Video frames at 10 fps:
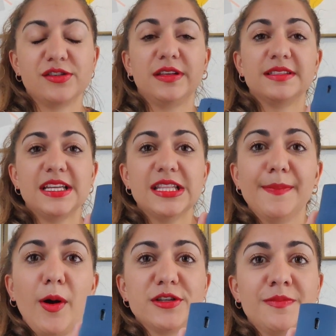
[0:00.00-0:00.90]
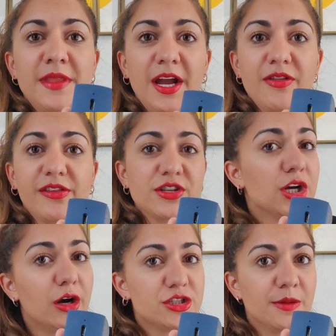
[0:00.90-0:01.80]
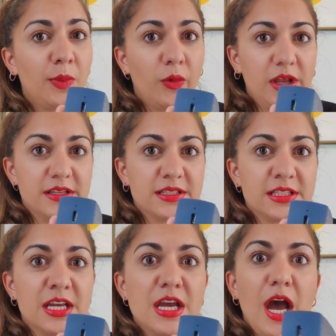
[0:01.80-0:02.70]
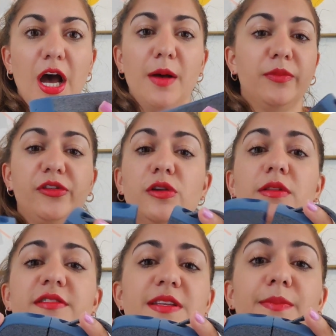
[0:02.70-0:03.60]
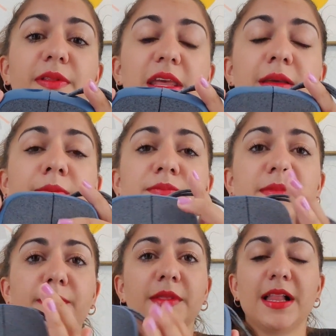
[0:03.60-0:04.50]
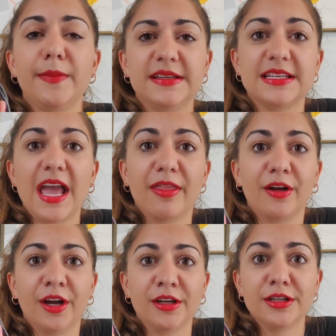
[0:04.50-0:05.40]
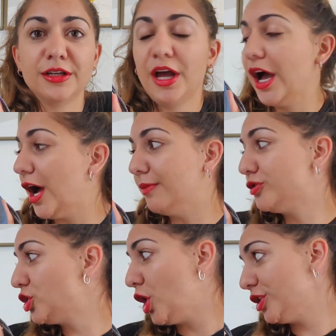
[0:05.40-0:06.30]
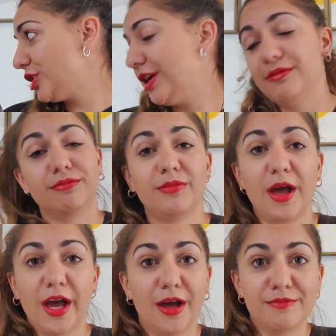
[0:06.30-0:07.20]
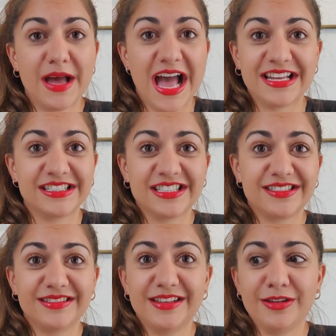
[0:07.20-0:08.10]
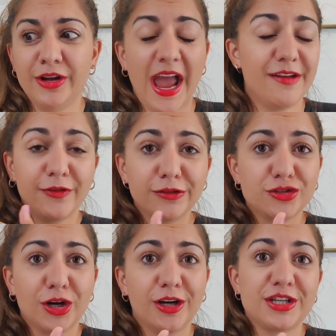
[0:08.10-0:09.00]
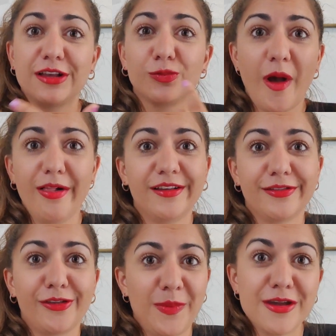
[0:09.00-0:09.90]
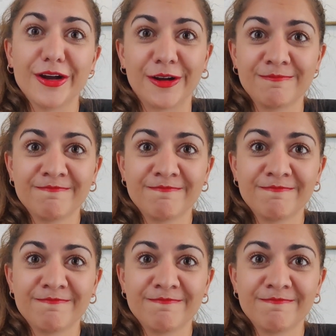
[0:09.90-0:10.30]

you can see in the bottom there's a charging point, so you would simply clip it together, charge it, and your headphones charge as well as the speaker.